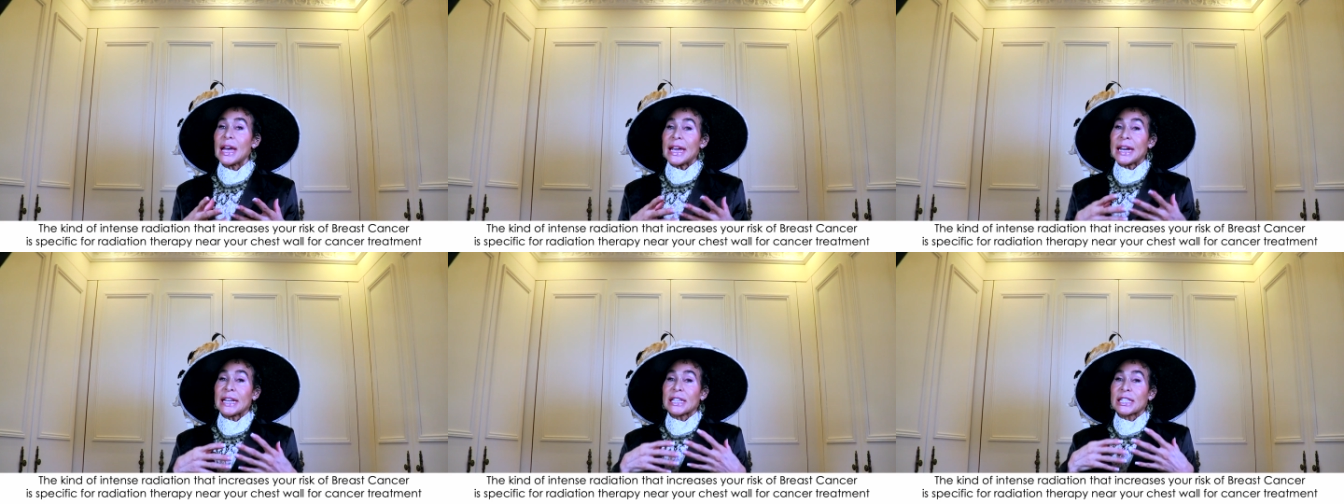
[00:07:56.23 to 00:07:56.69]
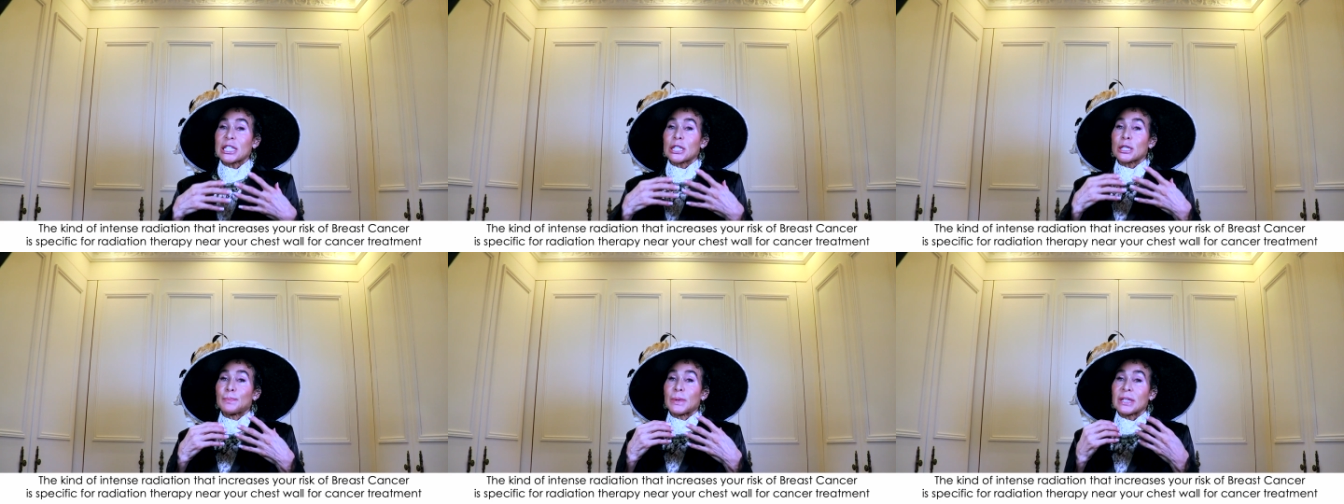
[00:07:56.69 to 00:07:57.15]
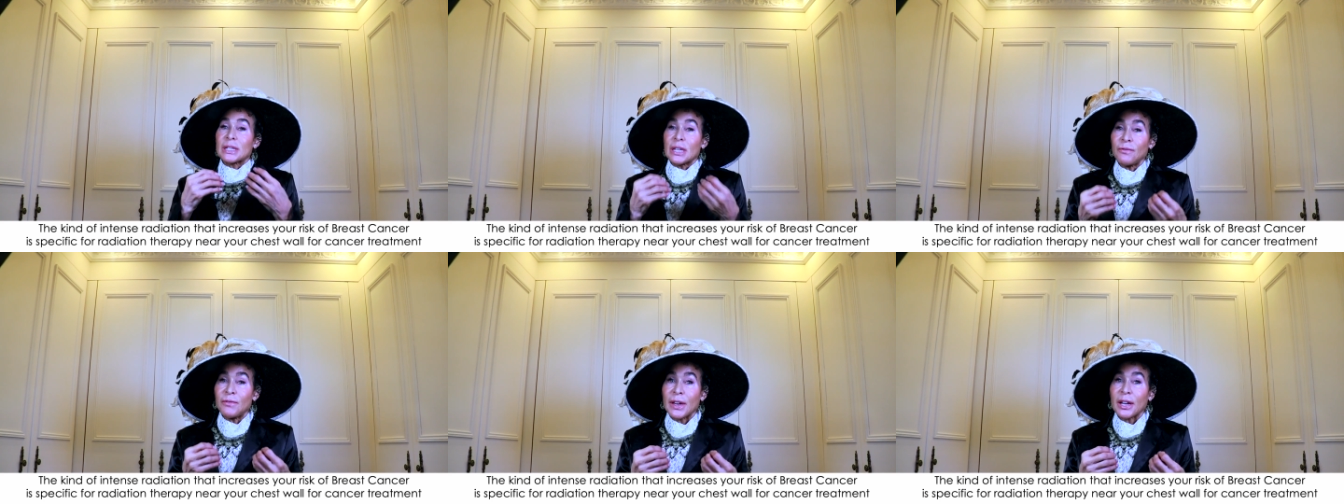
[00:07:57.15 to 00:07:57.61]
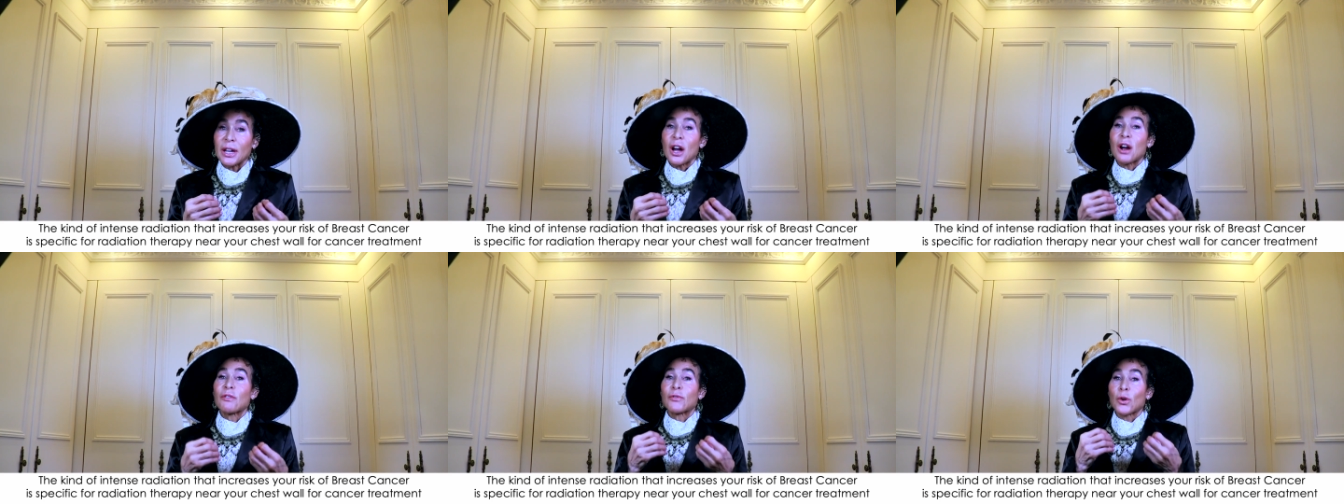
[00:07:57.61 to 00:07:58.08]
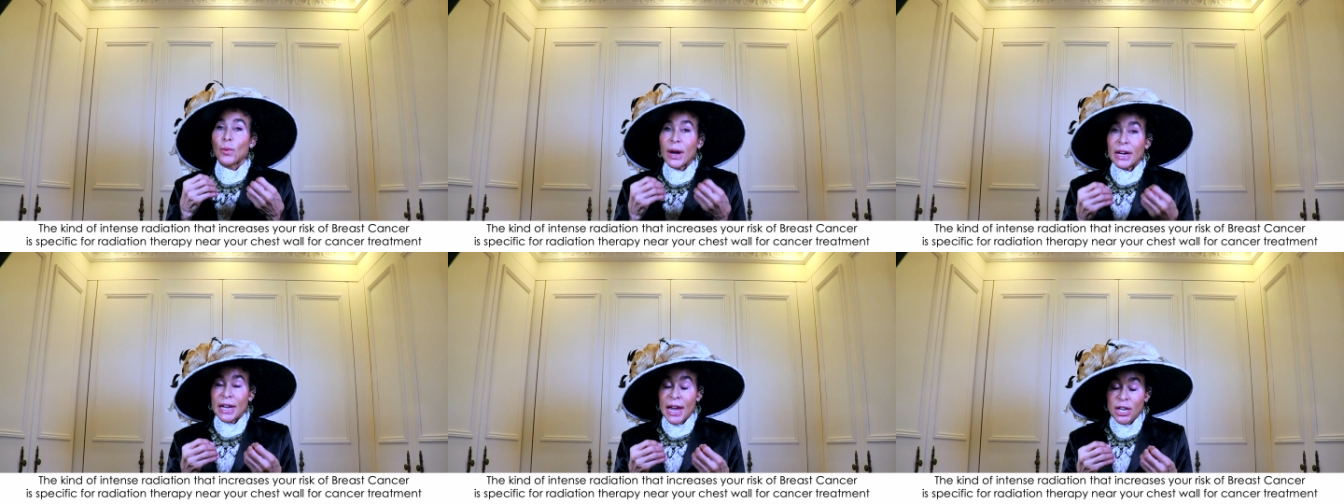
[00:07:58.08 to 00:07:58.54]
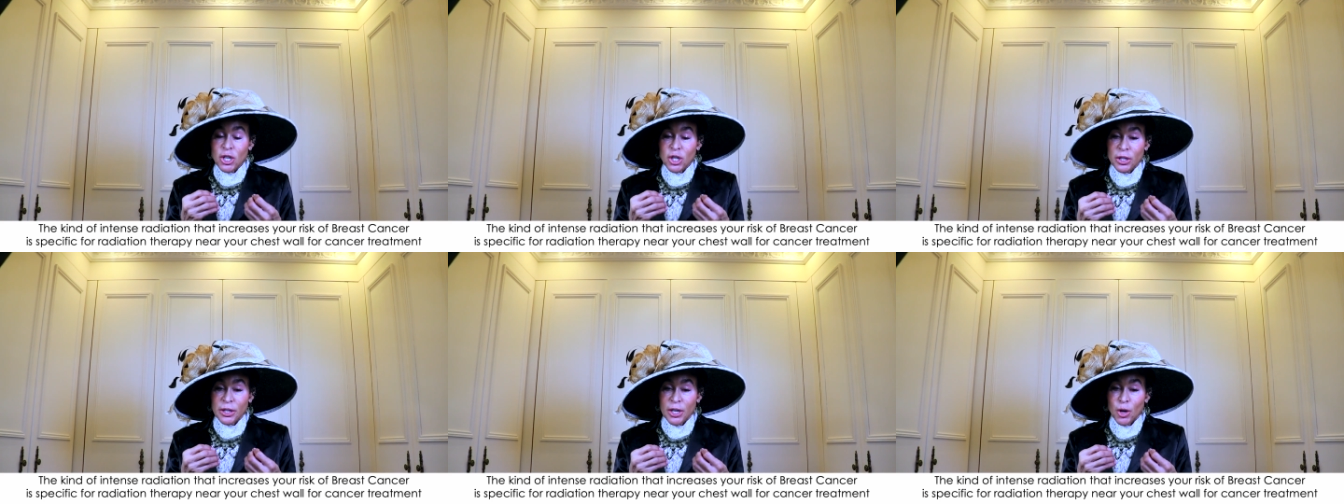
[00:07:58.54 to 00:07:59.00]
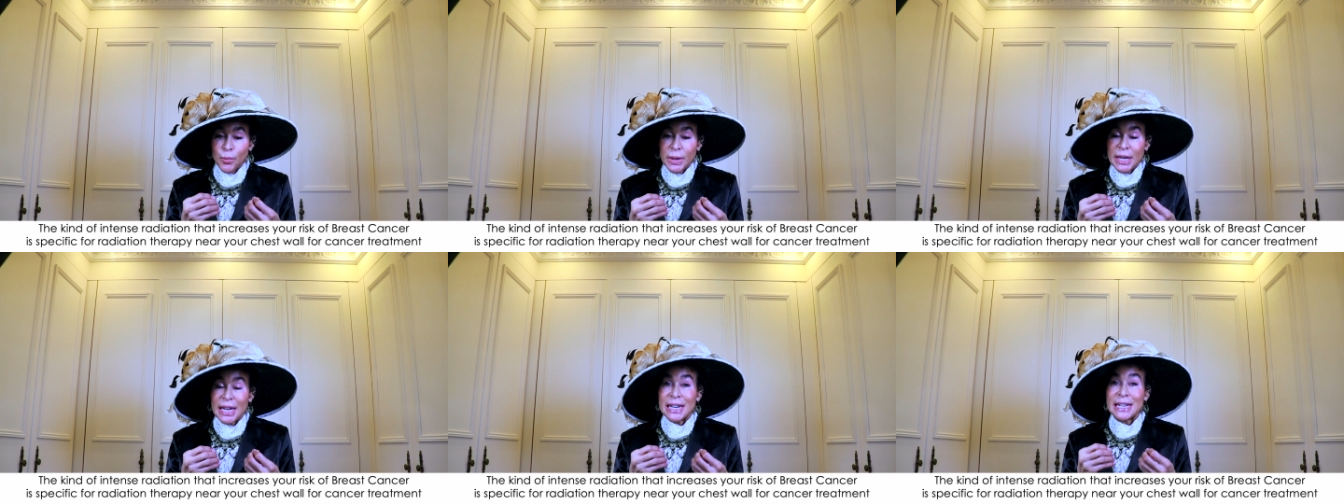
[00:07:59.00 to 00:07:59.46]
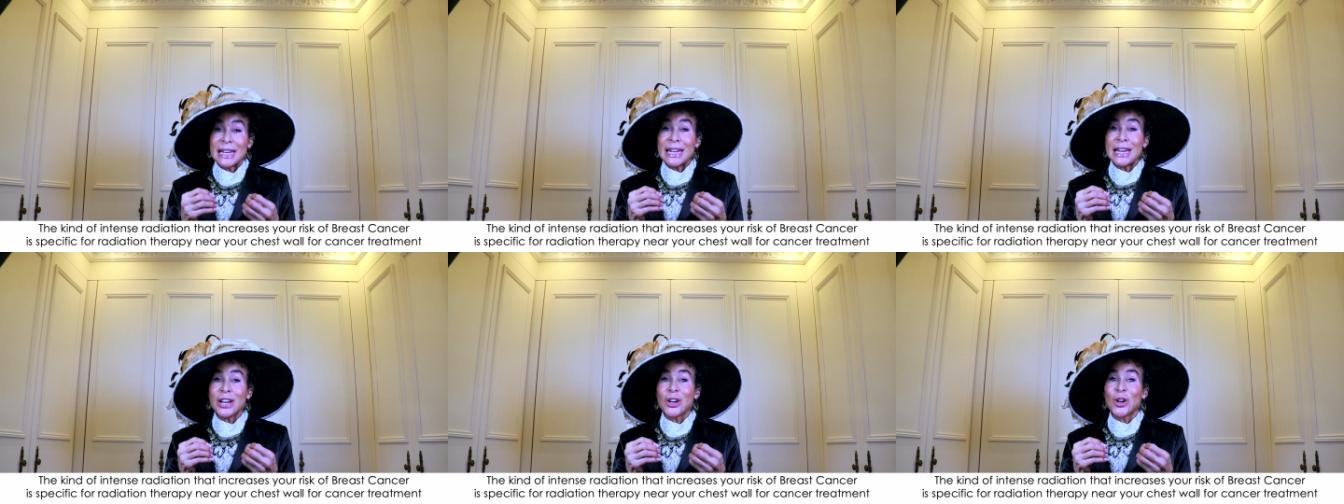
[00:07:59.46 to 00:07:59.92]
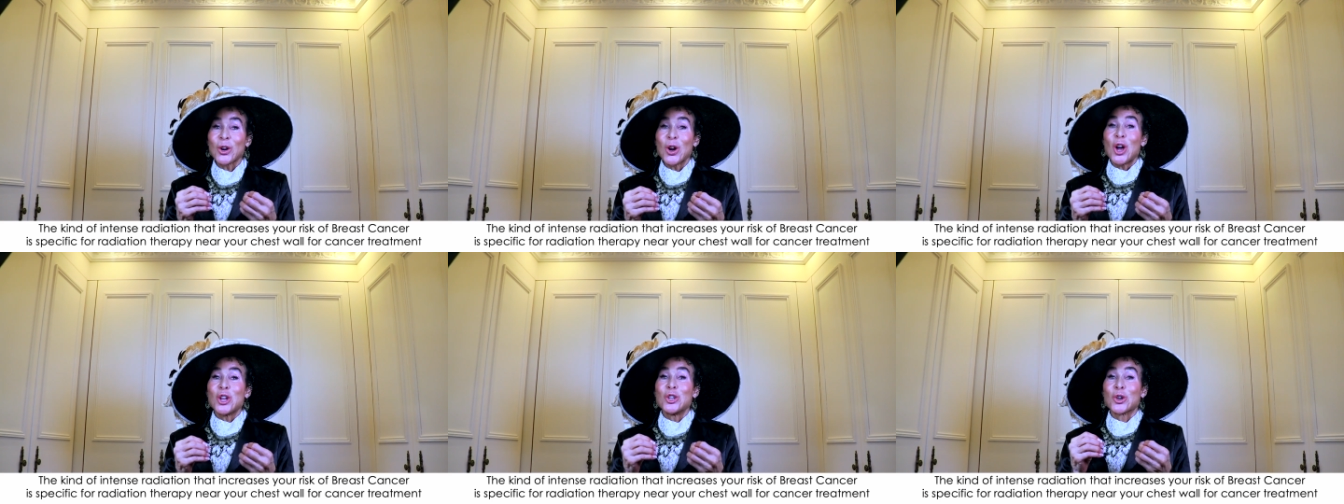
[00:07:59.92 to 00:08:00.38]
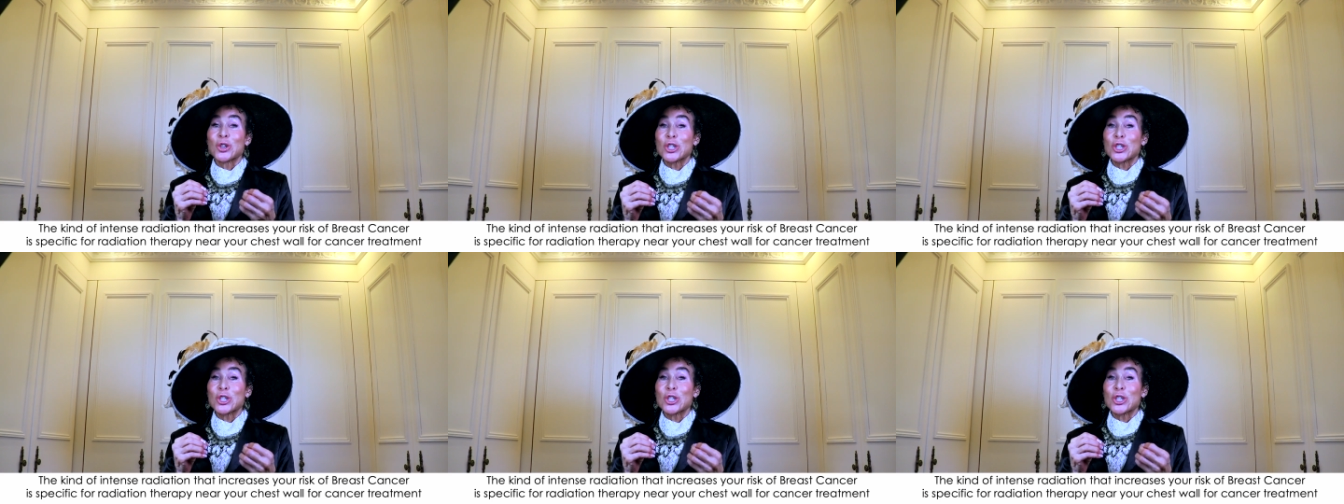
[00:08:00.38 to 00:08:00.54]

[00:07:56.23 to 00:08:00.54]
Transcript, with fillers: it is specific for radiation therapy near your